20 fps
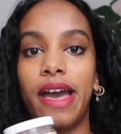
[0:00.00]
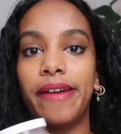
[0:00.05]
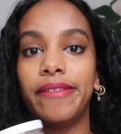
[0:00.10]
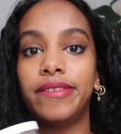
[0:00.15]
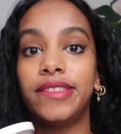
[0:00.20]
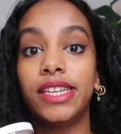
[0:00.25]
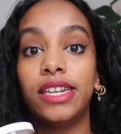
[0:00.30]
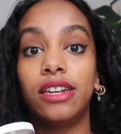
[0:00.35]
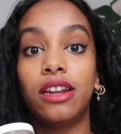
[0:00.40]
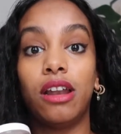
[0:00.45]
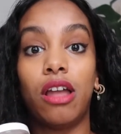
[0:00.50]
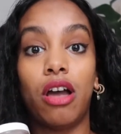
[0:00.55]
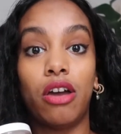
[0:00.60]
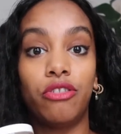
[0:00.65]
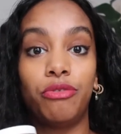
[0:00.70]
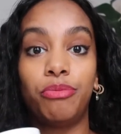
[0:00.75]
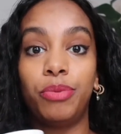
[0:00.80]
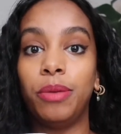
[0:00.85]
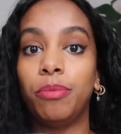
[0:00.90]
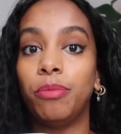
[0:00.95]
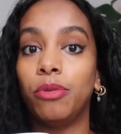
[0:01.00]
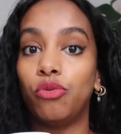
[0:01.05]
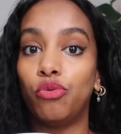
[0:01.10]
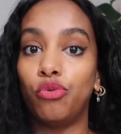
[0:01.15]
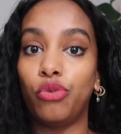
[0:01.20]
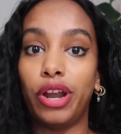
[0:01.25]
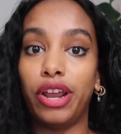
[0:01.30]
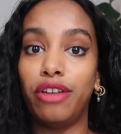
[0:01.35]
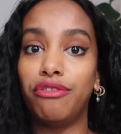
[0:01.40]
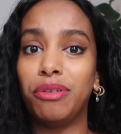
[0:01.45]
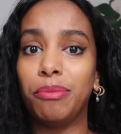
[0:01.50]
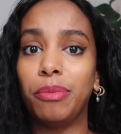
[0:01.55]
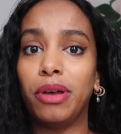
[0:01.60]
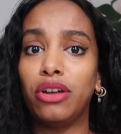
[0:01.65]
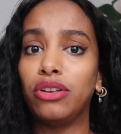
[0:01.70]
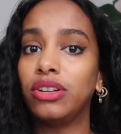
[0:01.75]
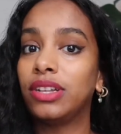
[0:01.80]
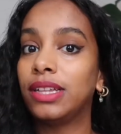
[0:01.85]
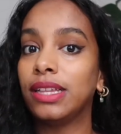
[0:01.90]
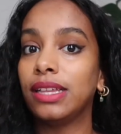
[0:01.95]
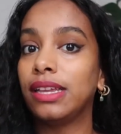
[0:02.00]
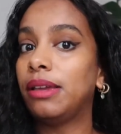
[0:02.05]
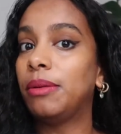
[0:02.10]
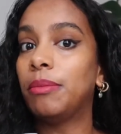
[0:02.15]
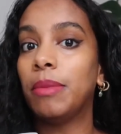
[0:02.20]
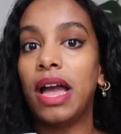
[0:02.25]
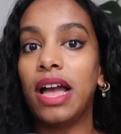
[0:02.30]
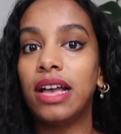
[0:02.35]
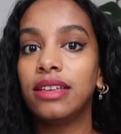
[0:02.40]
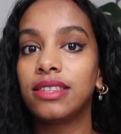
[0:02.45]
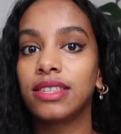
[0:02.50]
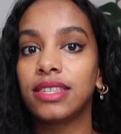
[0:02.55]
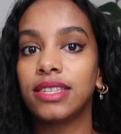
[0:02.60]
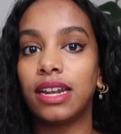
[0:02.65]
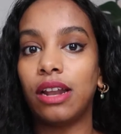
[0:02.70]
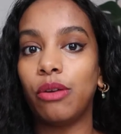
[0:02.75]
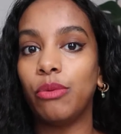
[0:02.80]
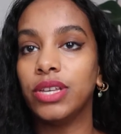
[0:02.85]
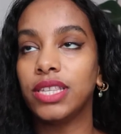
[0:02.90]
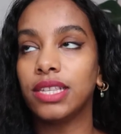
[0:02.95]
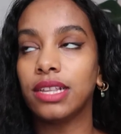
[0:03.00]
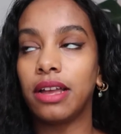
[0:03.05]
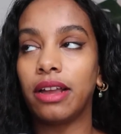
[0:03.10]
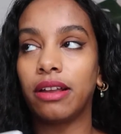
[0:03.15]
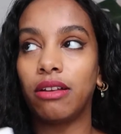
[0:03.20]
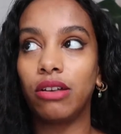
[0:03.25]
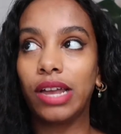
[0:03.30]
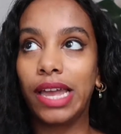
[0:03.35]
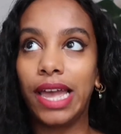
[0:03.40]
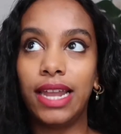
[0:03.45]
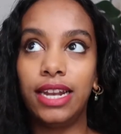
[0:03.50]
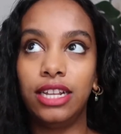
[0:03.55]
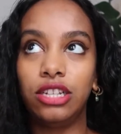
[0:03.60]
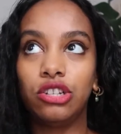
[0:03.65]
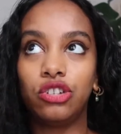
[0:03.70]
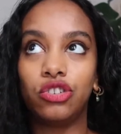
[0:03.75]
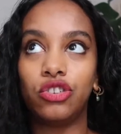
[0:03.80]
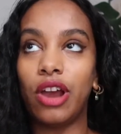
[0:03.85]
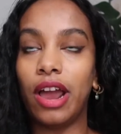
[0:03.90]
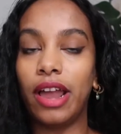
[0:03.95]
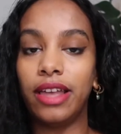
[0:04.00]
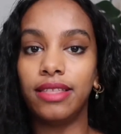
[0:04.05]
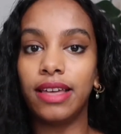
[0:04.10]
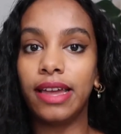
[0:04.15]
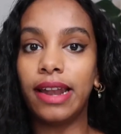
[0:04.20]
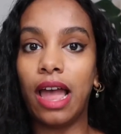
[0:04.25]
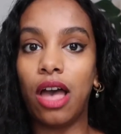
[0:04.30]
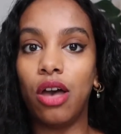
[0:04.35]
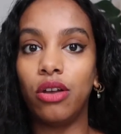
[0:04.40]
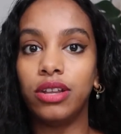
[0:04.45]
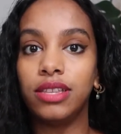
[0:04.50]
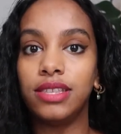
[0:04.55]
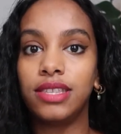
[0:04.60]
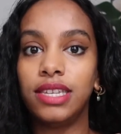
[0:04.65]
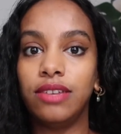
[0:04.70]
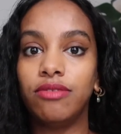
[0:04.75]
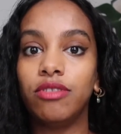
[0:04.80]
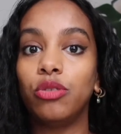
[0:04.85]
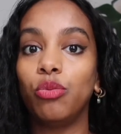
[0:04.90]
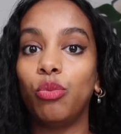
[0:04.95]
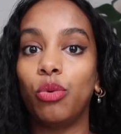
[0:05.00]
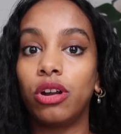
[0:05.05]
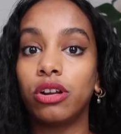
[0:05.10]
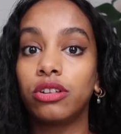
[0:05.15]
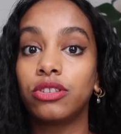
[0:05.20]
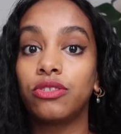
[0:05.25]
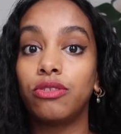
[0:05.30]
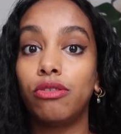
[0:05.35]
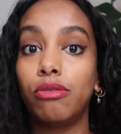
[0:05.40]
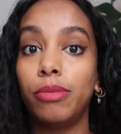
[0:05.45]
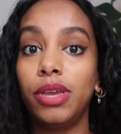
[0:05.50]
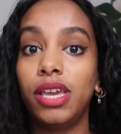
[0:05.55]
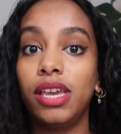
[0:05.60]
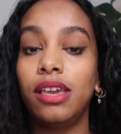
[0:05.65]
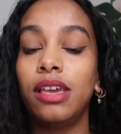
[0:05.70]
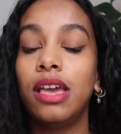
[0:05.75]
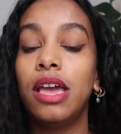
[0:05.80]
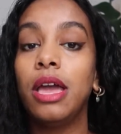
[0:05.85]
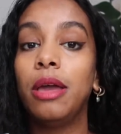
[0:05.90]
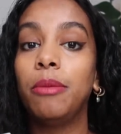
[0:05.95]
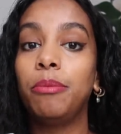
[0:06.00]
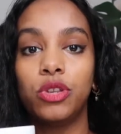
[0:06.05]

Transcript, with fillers: I've seen a lot of people rave about clay masks and I was like, okay, I need to try that out and see if it works for me.